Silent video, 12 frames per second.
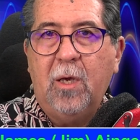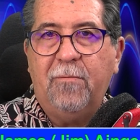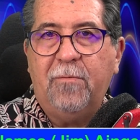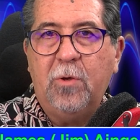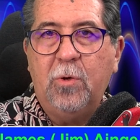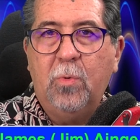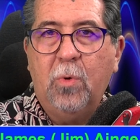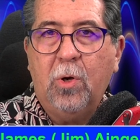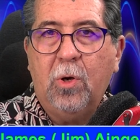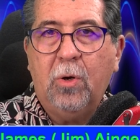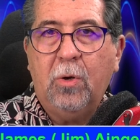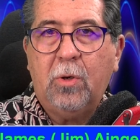If you
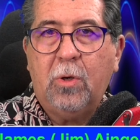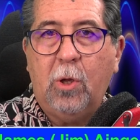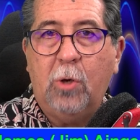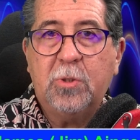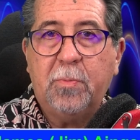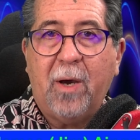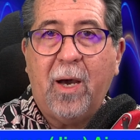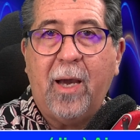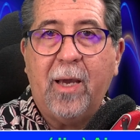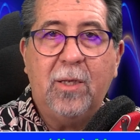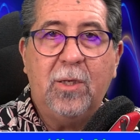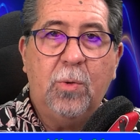were close
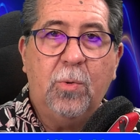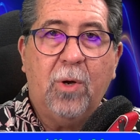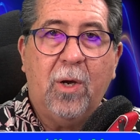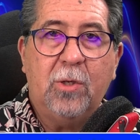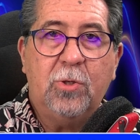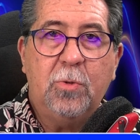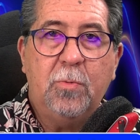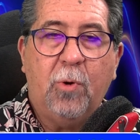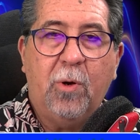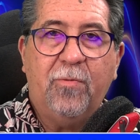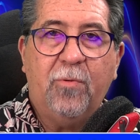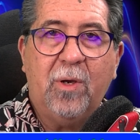by and you were on a
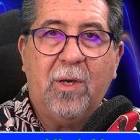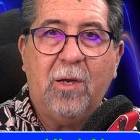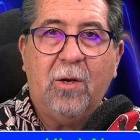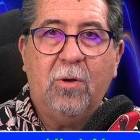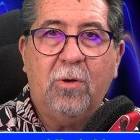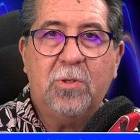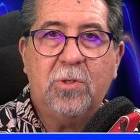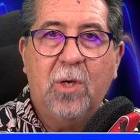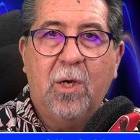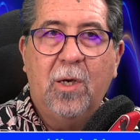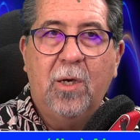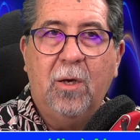2.4
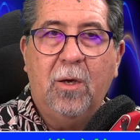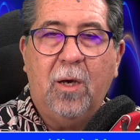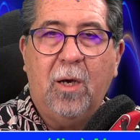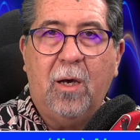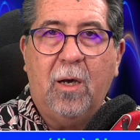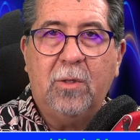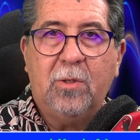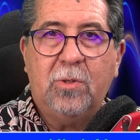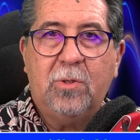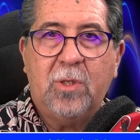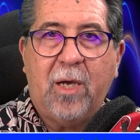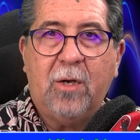gigahertz
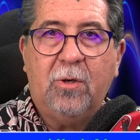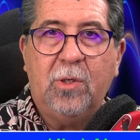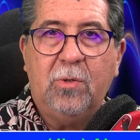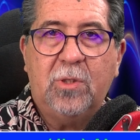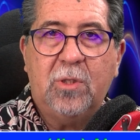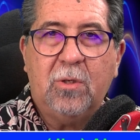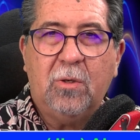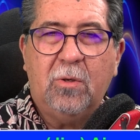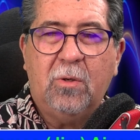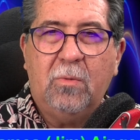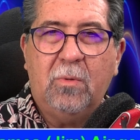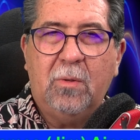channel, you would sit there
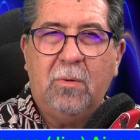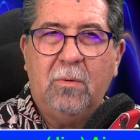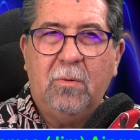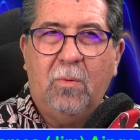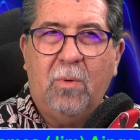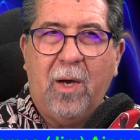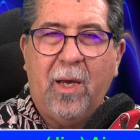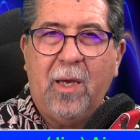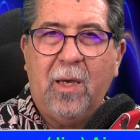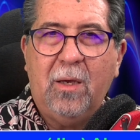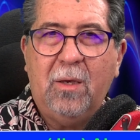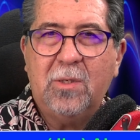and go, well, why
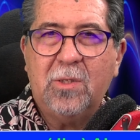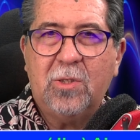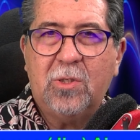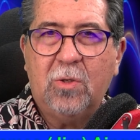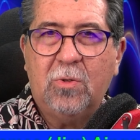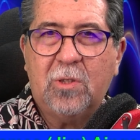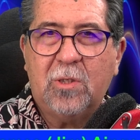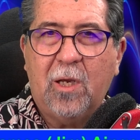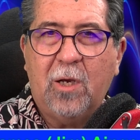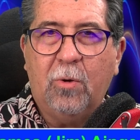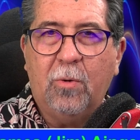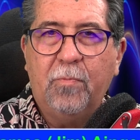is it so
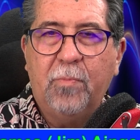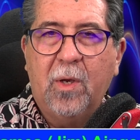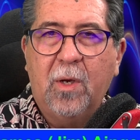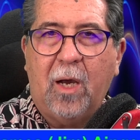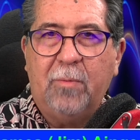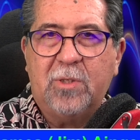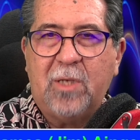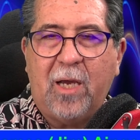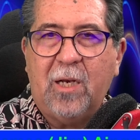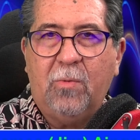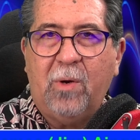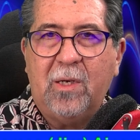slow? I'm
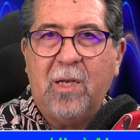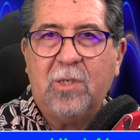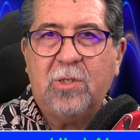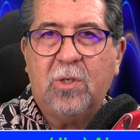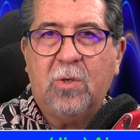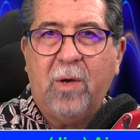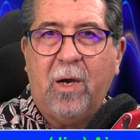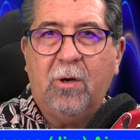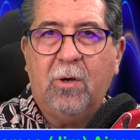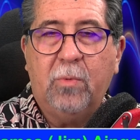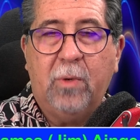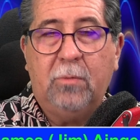standing right next to the
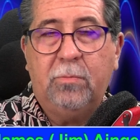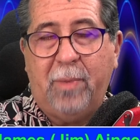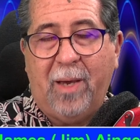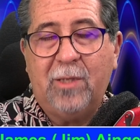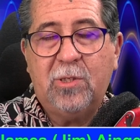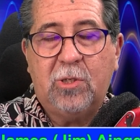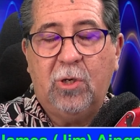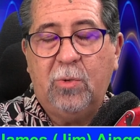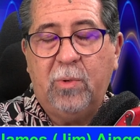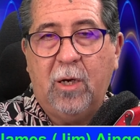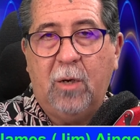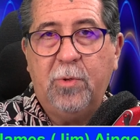router. Well, band
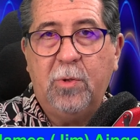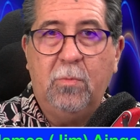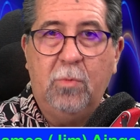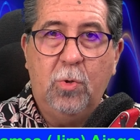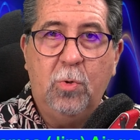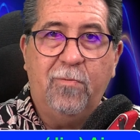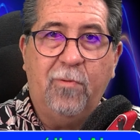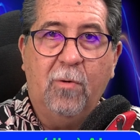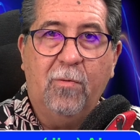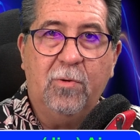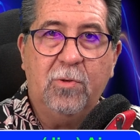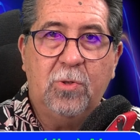steering would help you move
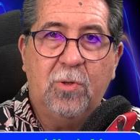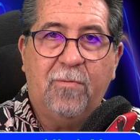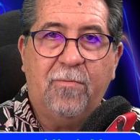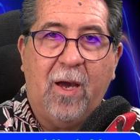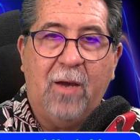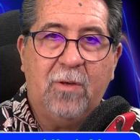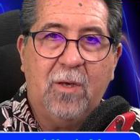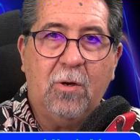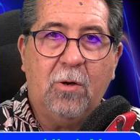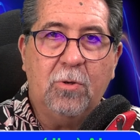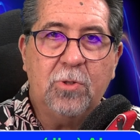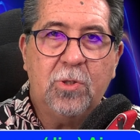over to the 5
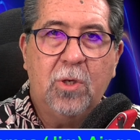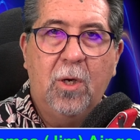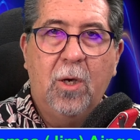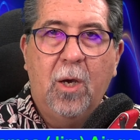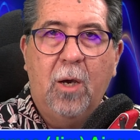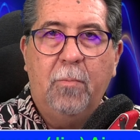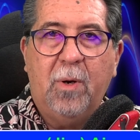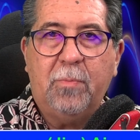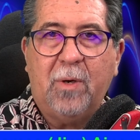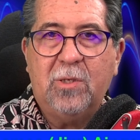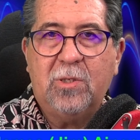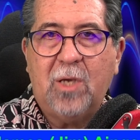gigahertz.
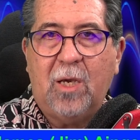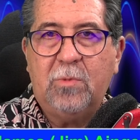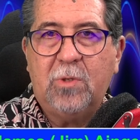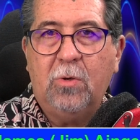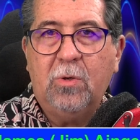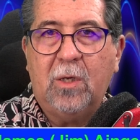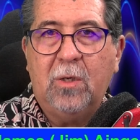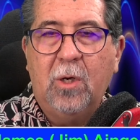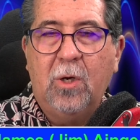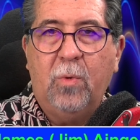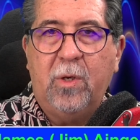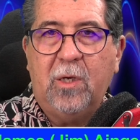But by the same
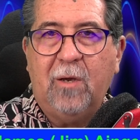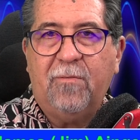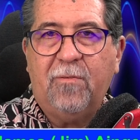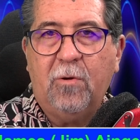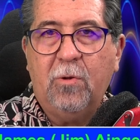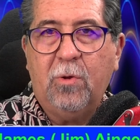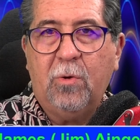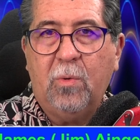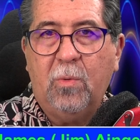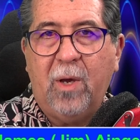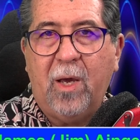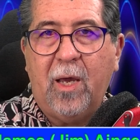token, when you get further
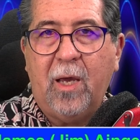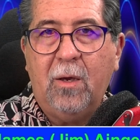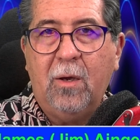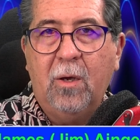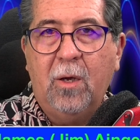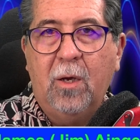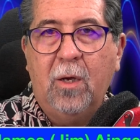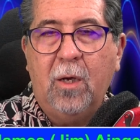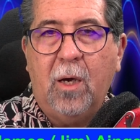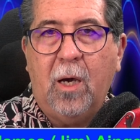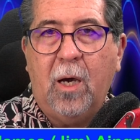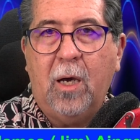away,
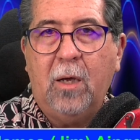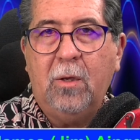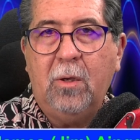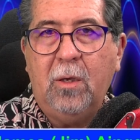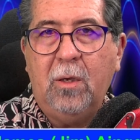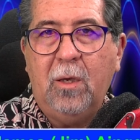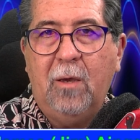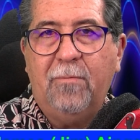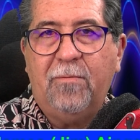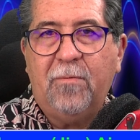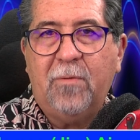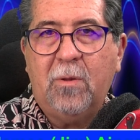
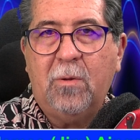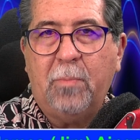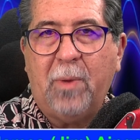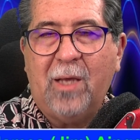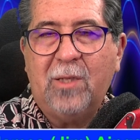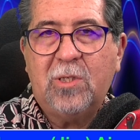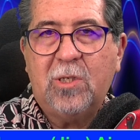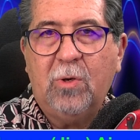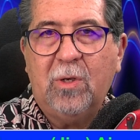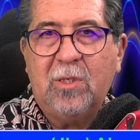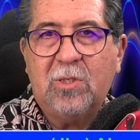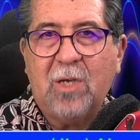if the band
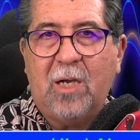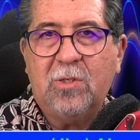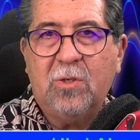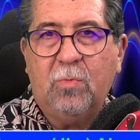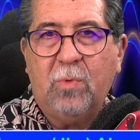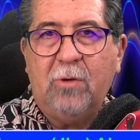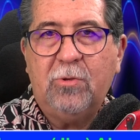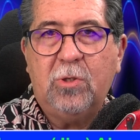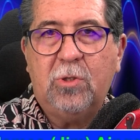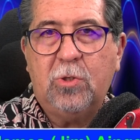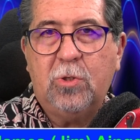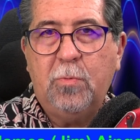steering decides to
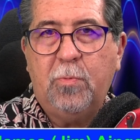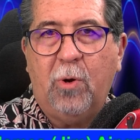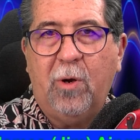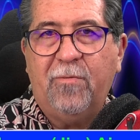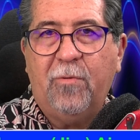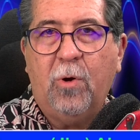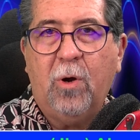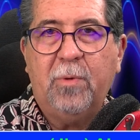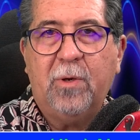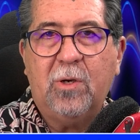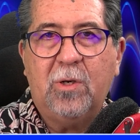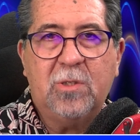route you to
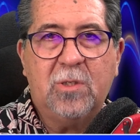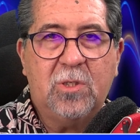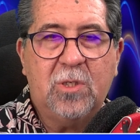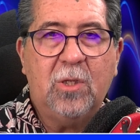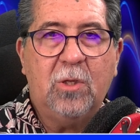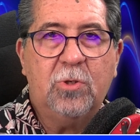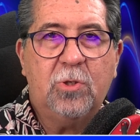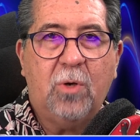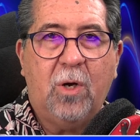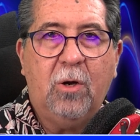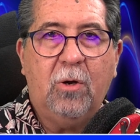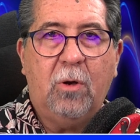2.4 because the signal's
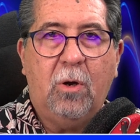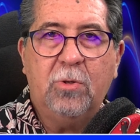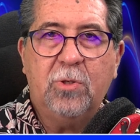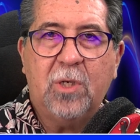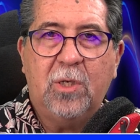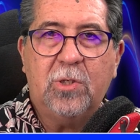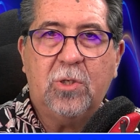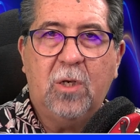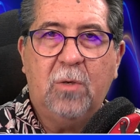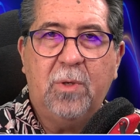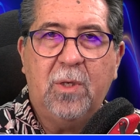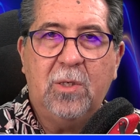stronger, all of a sudden it's
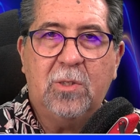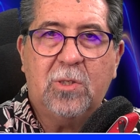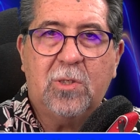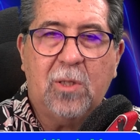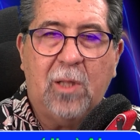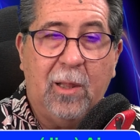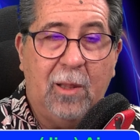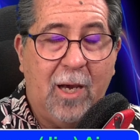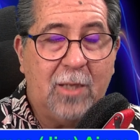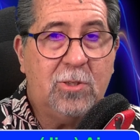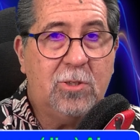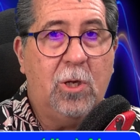going to be a
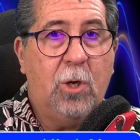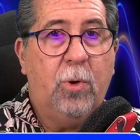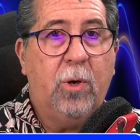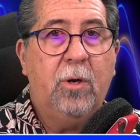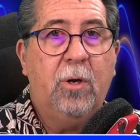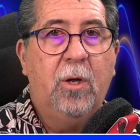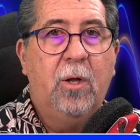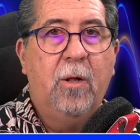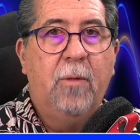lot slower.